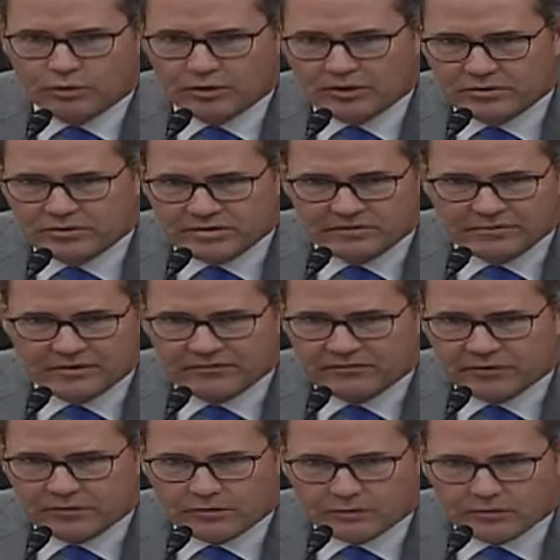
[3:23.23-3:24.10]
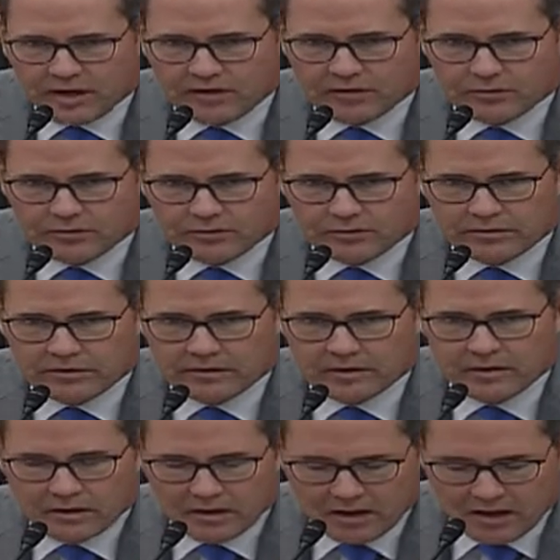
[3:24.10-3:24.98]
Will you submit for the record
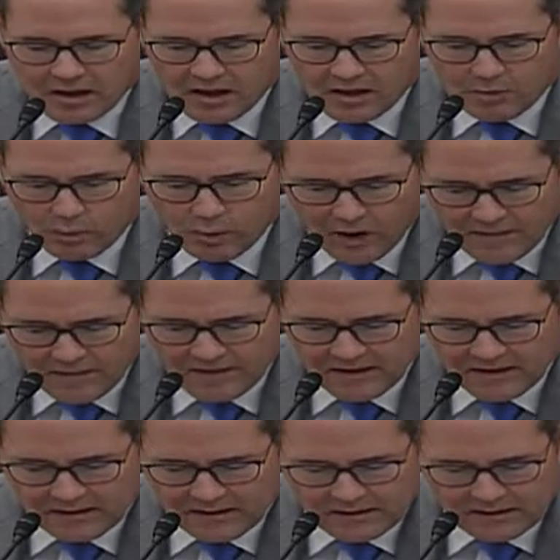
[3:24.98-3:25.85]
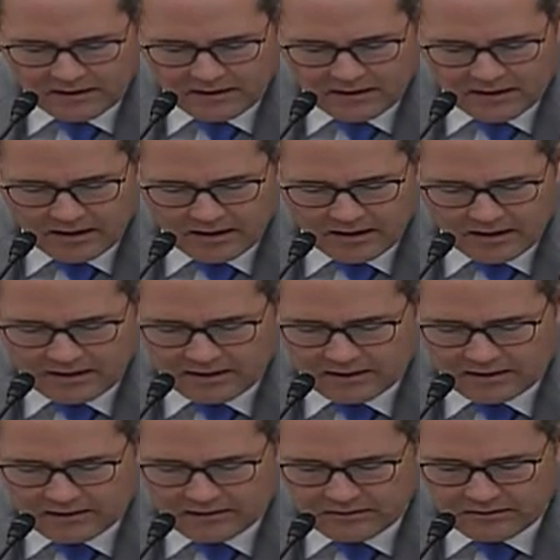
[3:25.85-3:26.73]
uh, what the
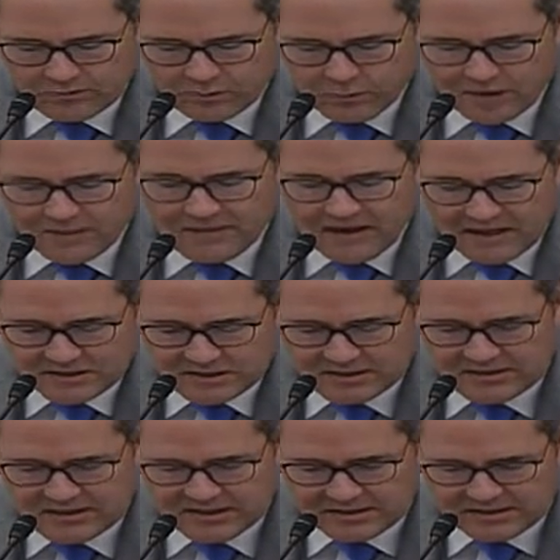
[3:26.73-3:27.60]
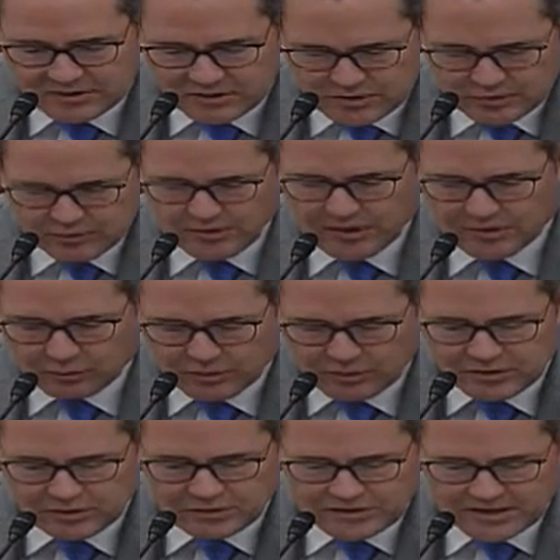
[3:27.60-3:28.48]
uh, what the agency is doing in
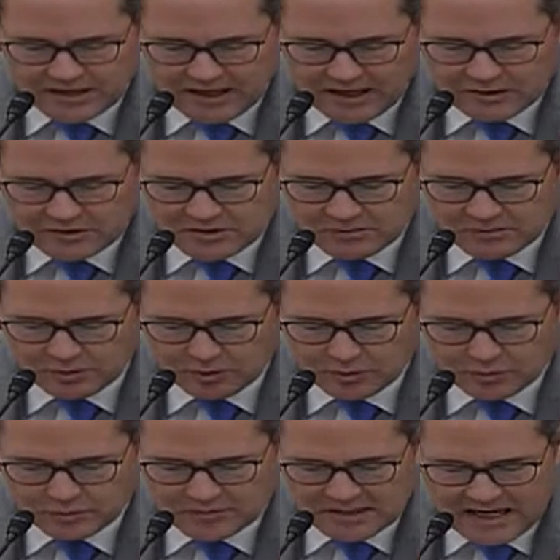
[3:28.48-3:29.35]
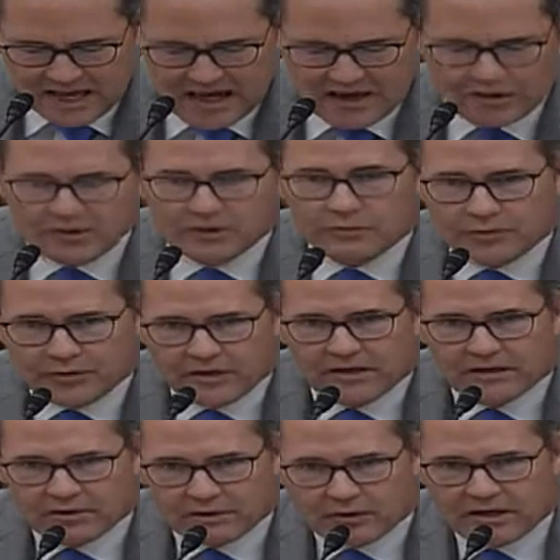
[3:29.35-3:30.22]
reducing algae blooms and how you
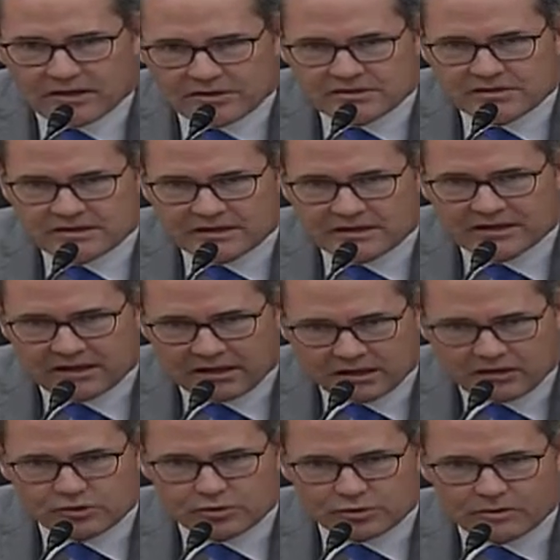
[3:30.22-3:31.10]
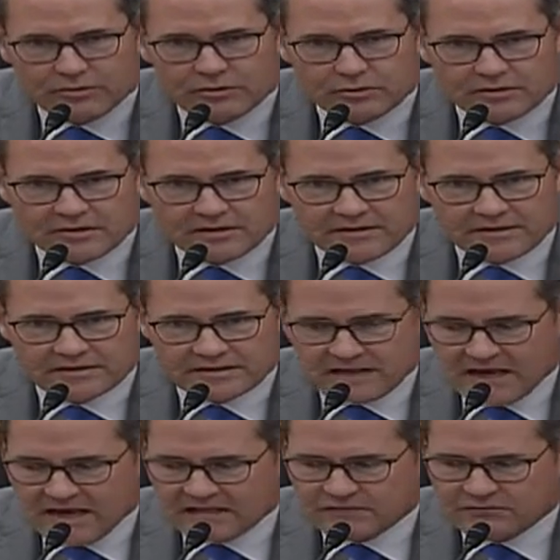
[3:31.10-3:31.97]
think your agency can contribute to this
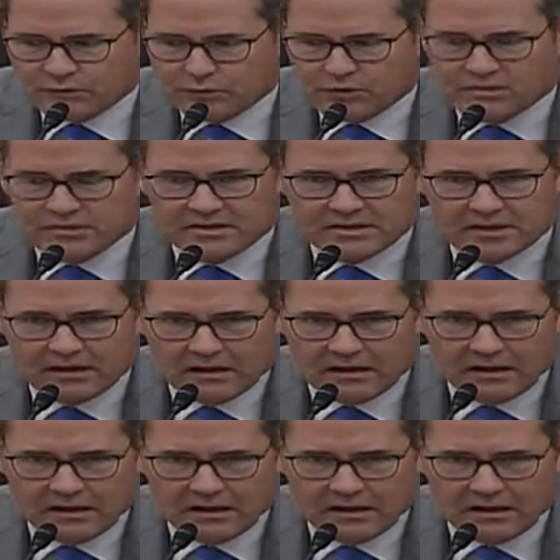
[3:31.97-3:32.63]
task force.